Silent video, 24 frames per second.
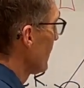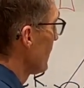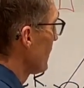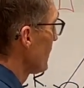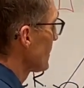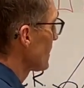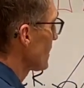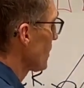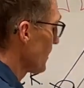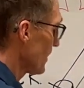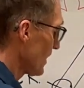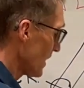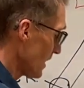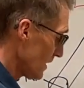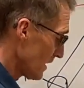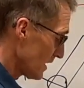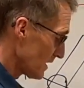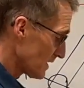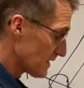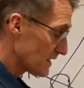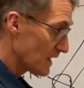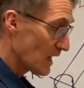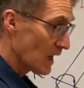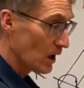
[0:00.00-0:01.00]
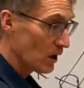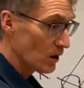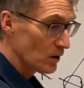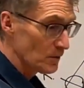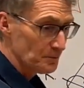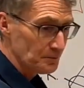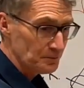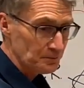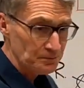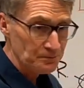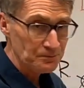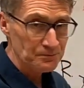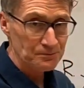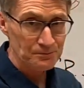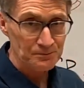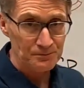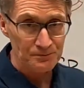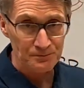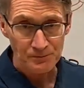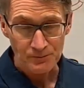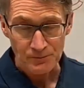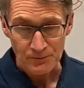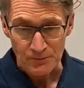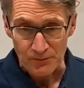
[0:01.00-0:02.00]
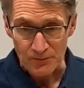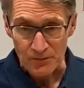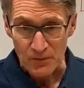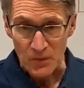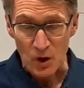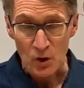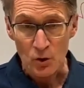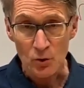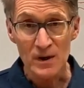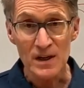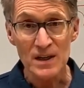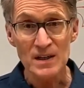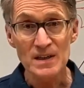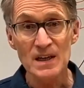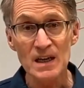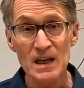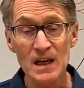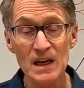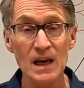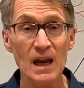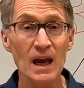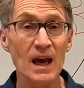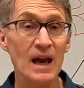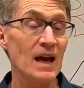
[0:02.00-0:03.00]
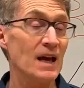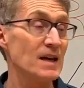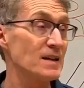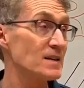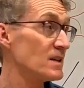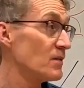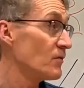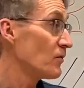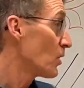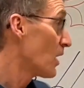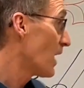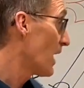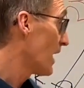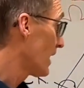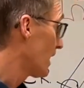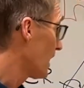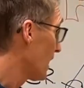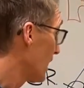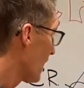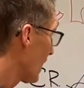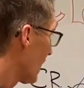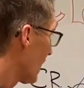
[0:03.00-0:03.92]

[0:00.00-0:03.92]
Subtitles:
So within the cell, creatine has a variety